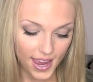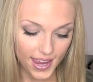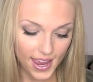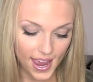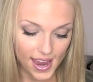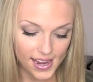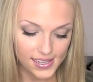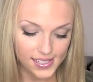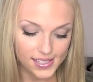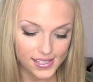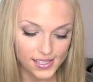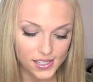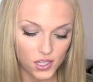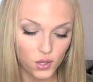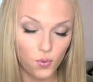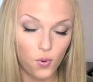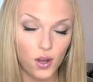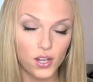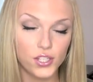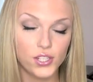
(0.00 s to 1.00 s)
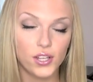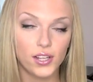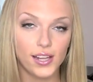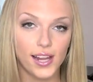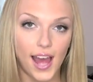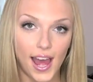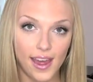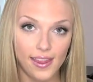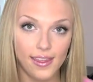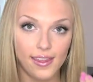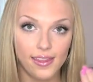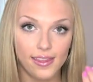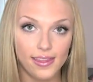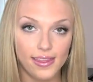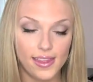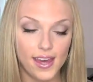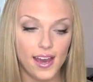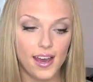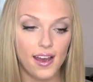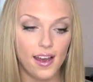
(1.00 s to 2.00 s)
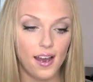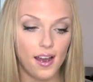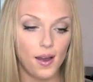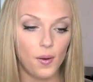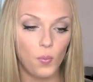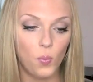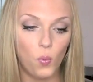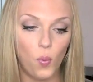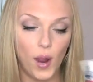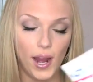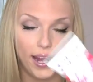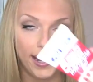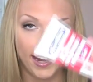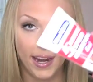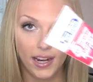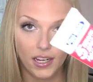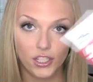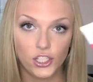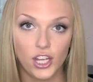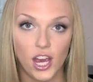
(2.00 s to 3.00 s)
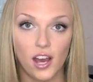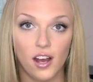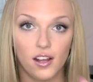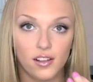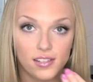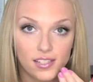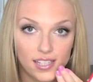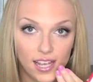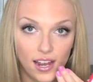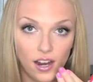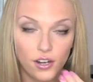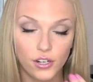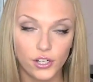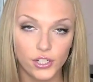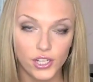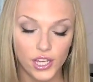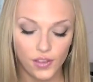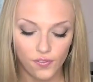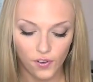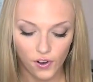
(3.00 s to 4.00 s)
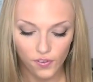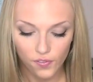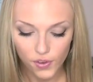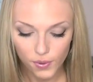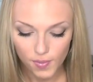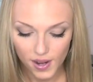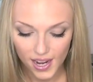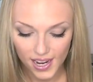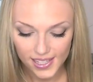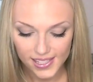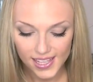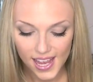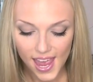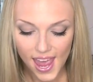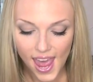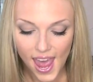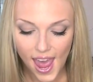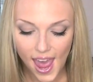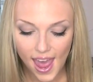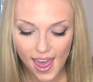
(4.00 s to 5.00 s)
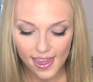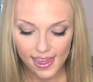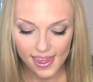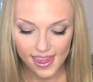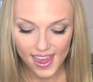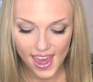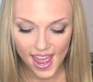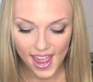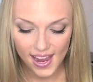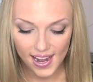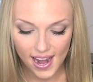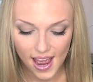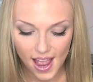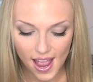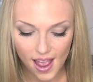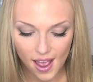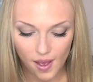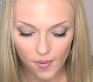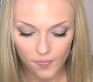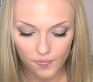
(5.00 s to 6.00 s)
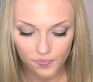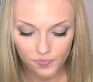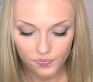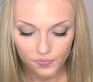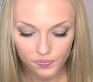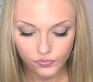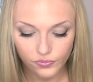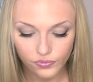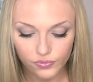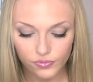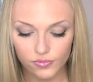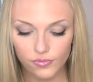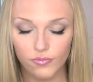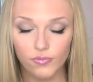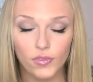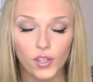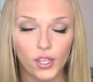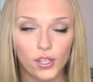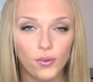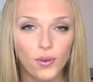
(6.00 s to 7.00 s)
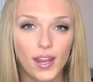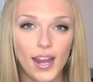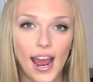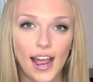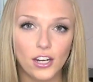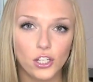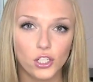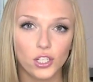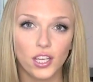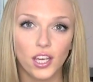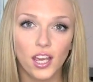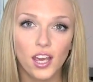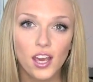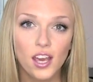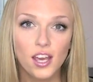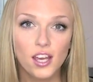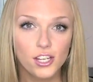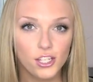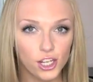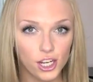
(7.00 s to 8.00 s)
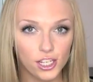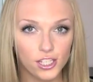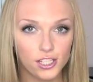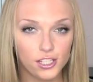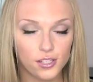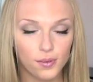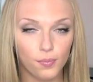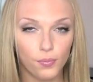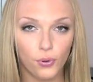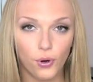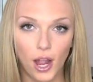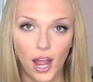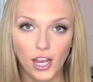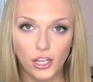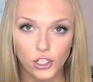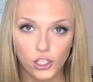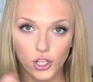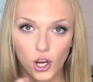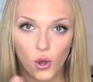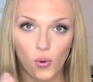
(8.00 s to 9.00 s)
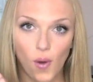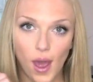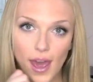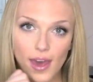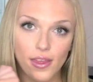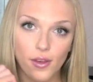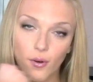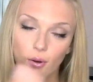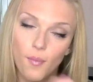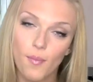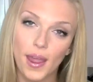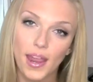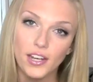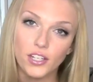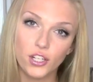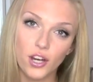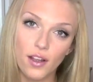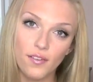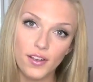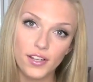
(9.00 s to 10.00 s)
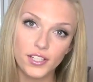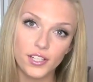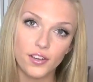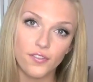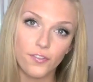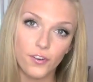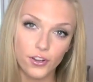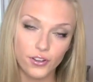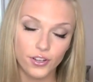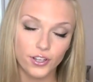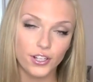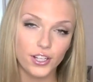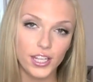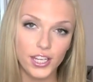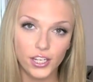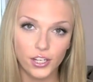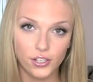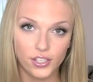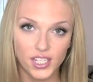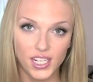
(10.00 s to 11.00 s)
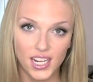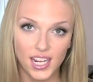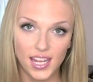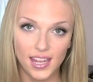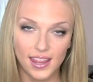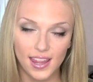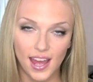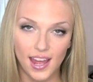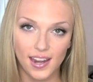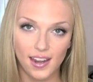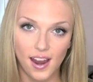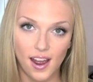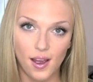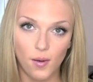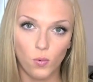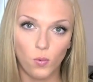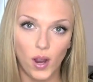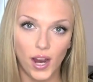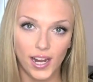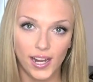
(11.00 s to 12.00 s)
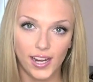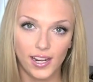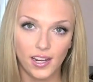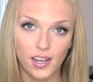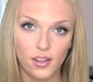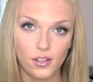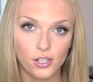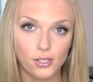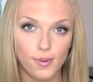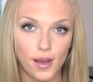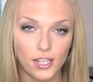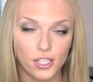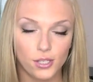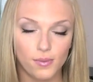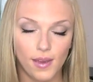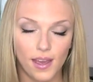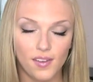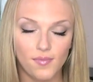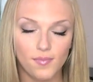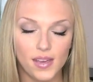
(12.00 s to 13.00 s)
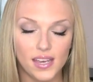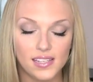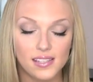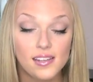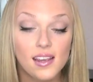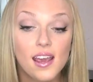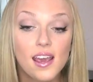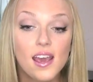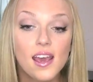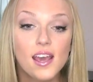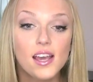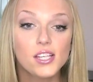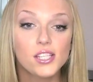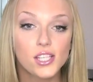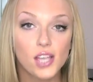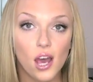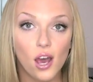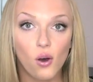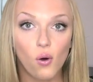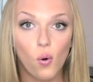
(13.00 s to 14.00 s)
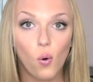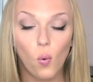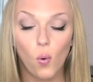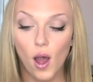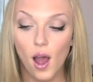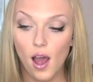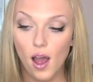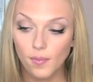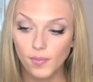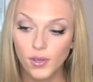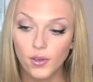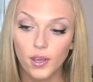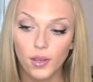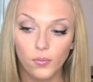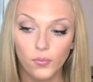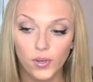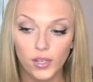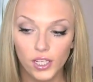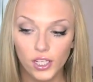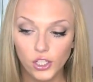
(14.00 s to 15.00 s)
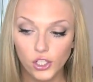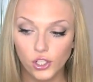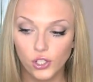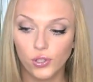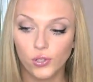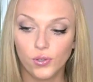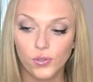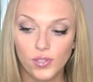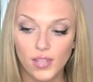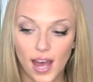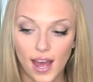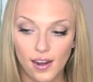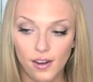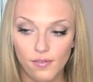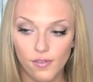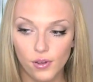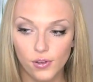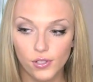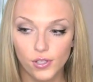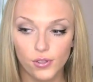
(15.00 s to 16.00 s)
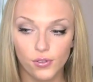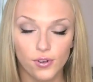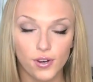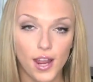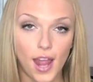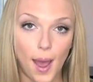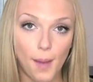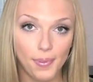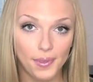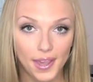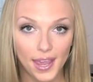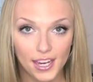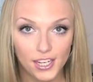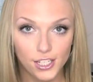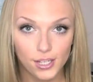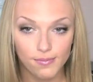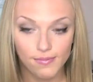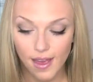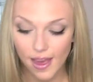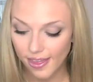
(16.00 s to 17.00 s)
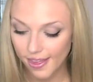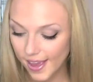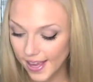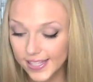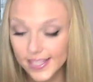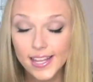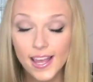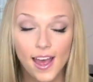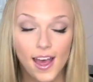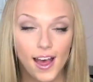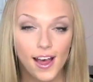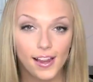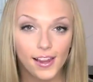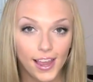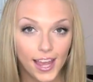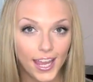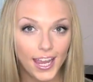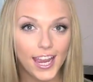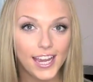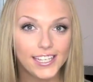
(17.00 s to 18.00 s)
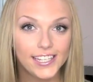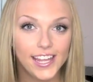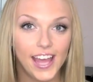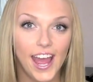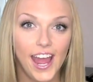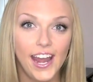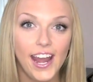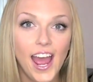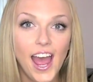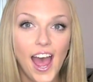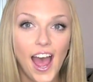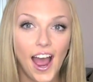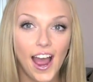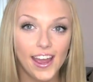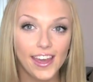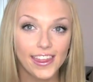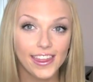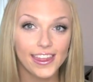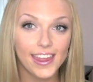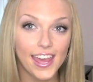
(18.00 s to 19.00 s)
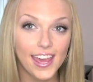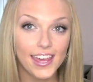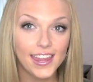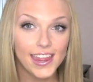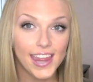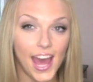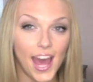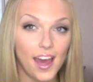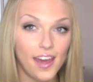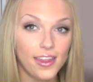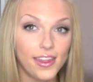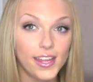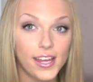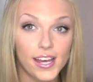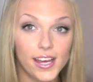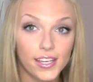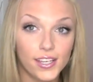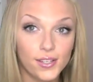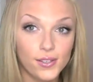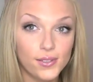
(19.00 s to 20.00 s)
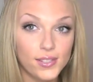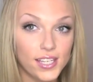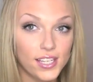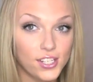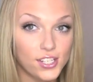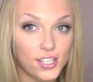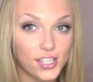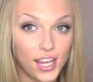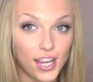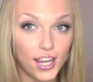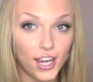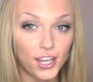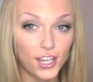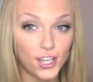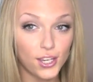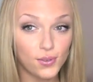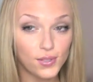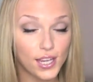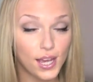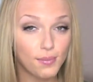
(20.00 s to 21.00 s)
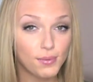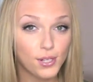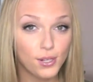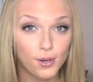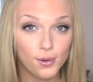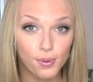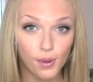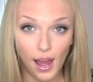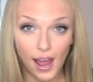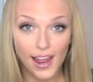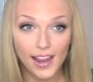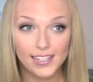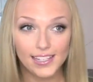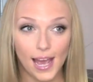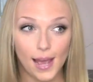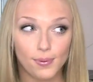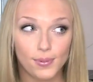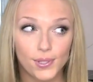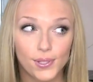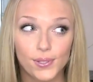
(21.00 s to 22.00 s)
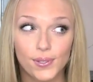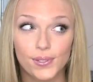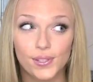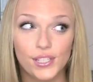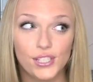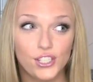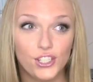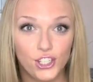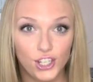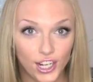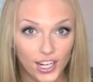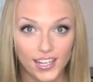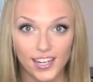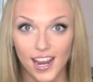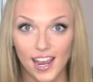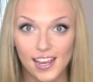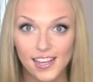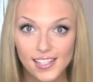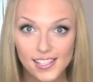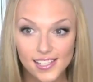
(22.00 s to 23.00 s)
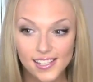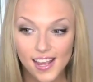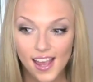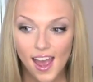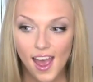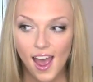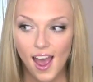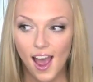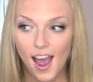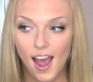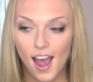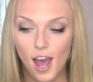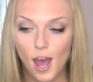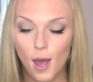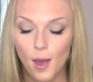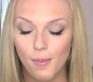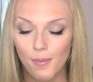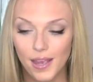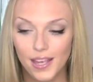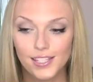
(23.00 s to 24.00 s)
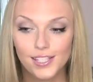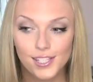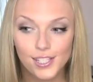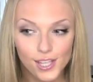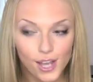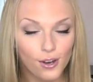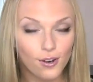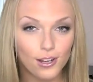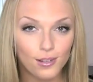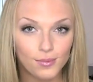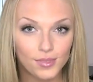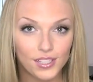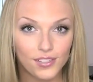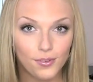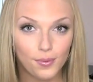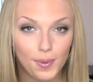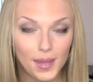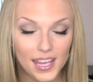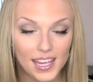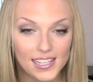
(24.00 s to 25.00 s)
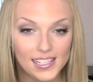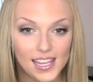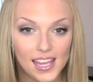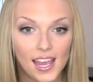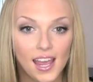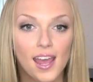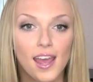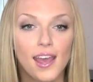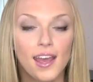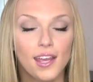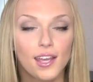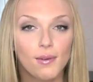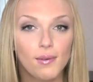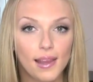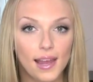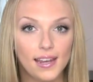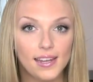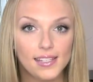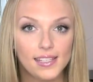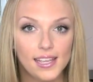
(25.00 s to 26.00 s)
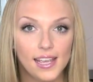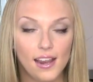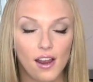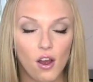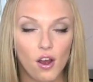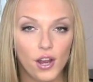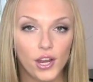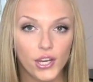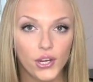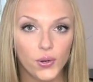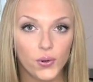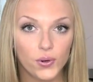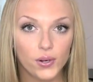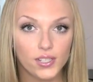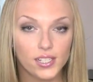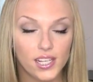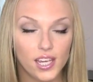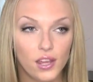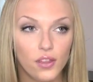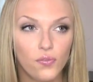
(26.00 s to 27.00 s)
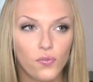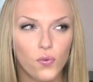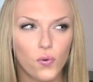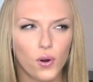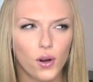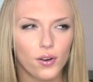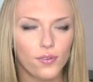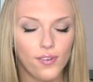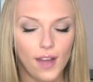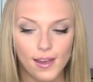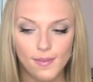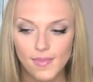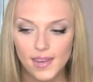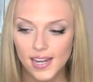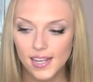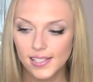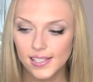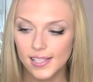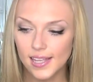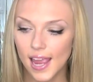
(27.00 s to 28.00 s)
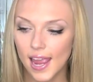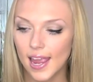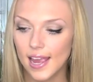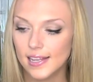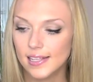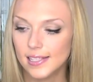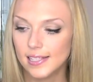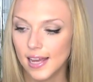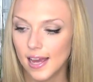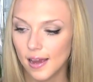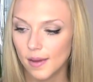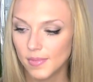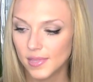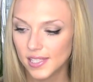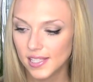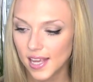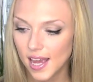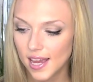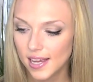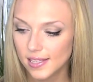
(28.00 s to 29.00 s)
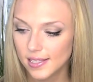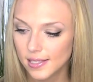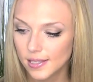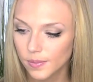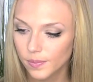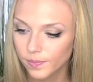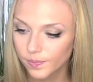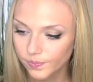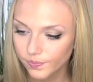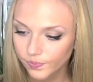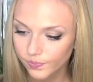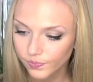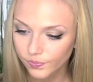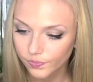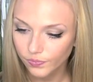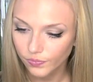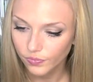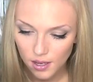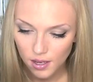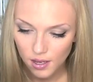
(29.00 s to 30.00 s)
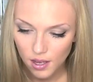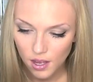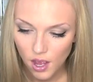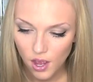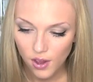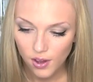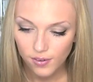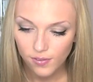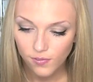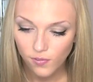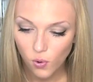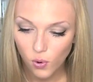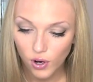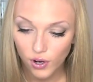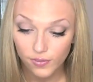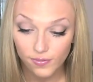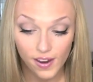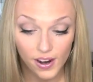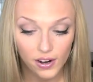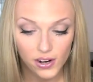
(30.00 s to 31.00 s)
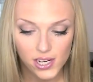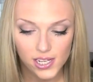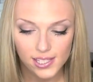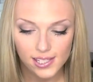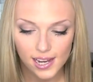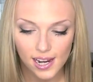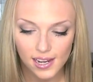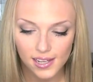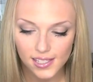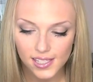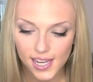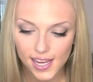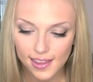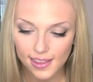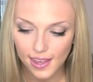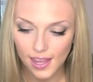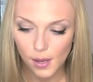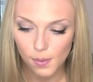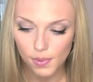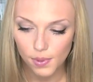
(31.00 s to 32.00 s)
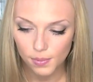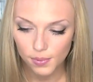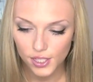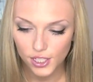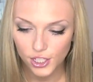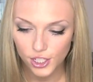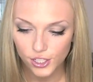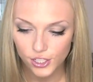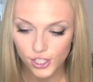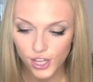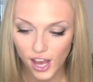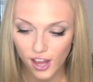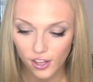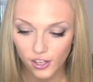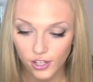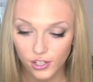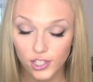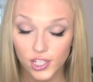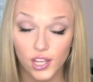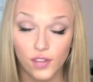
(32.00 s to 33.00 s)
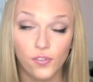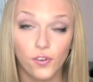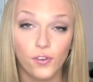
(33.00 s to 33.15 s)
I guess you want to let the um, whitening gel sit on your teeth for a few minutes and then um, you can actually just brush away the remainder of it to further clean your teeth and um, whiten any other spots you may have missed. So um, you can really choose out of those three application methods like I said, I think that the using just like a Q-tip to apply is absolutely genius. Um, it's so unbelievably easy. You let it sit on your teeth for five minutes and um, it says for very stained teeth, keep the bleaching gel in your